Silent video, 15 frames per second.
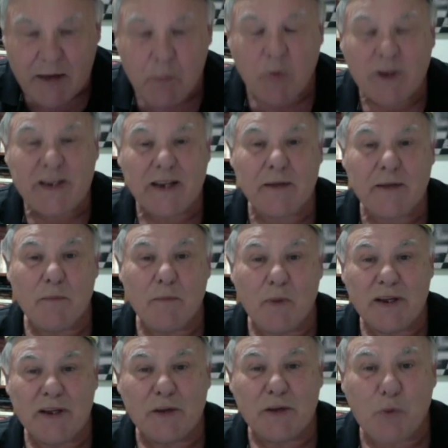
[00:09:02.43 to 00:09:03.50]
My
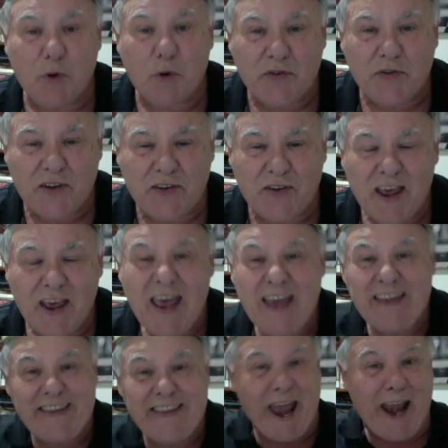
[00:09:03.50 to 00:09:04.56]
little boy says,
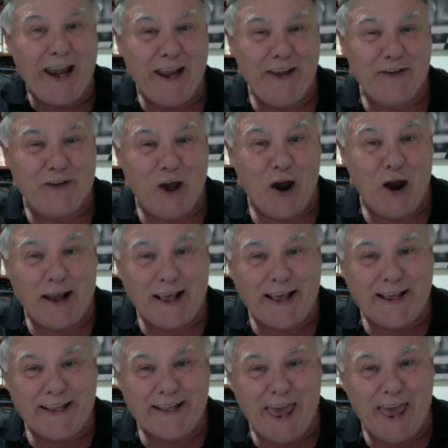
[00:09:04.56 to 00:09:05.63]
"Daddy's got a
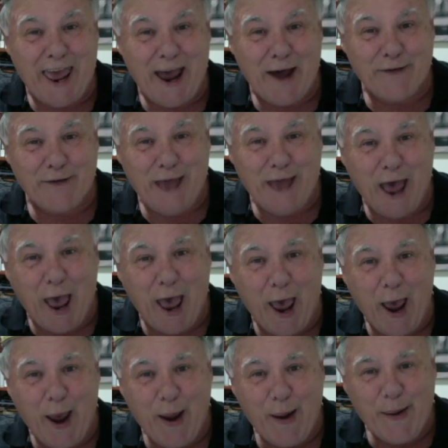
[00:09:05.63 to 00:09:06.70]
clown
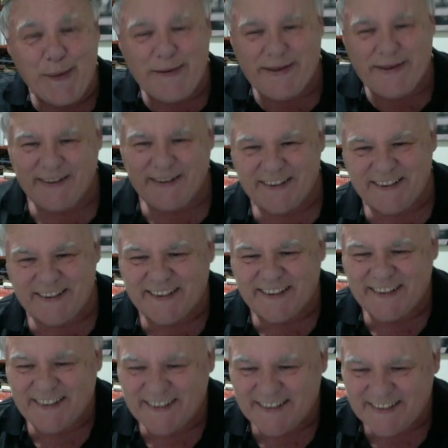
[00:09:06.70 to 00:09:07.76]
nose."
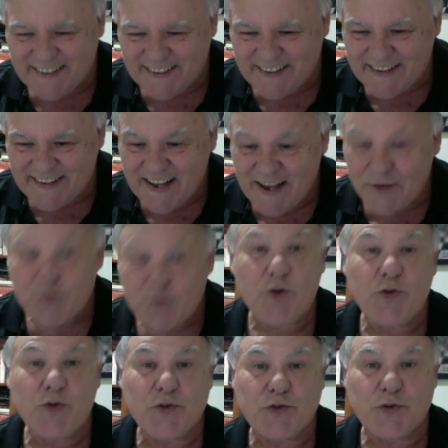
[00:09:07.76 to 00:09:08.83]
True
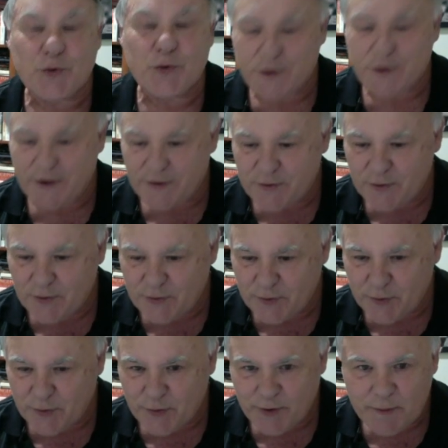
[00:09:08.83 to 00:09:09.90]
story, true
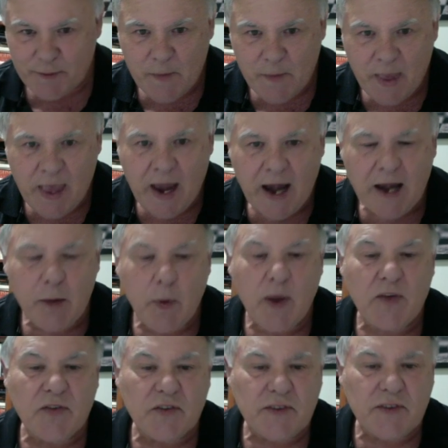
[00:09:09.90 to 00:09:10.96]
story. Anyway,
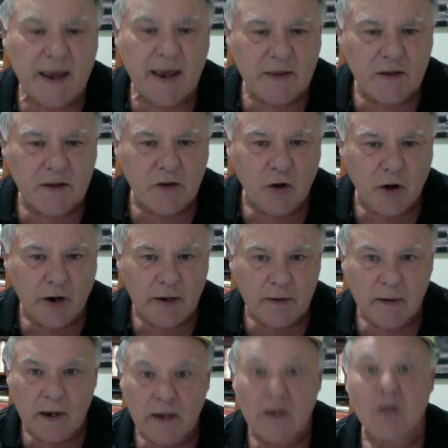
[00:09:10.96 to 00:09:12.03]
so attacked the knight,
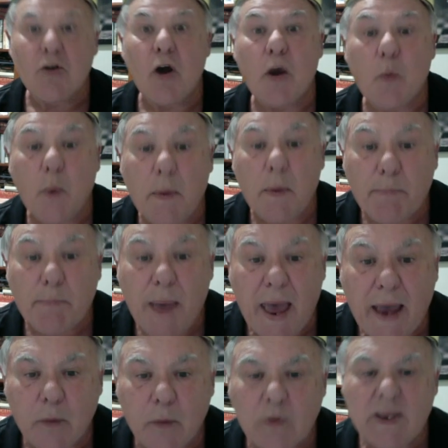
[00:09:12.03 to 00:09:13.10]
and the knight went
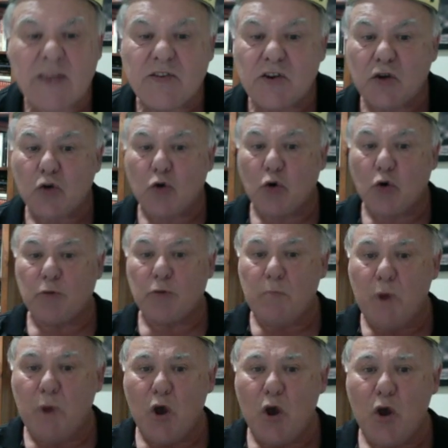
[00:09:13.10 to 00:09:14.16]
back. Well, that's a good
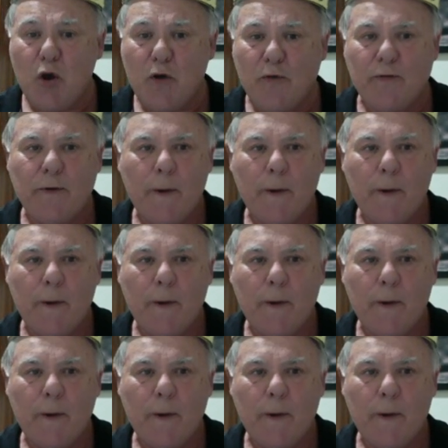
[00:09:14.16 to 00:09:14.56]
move.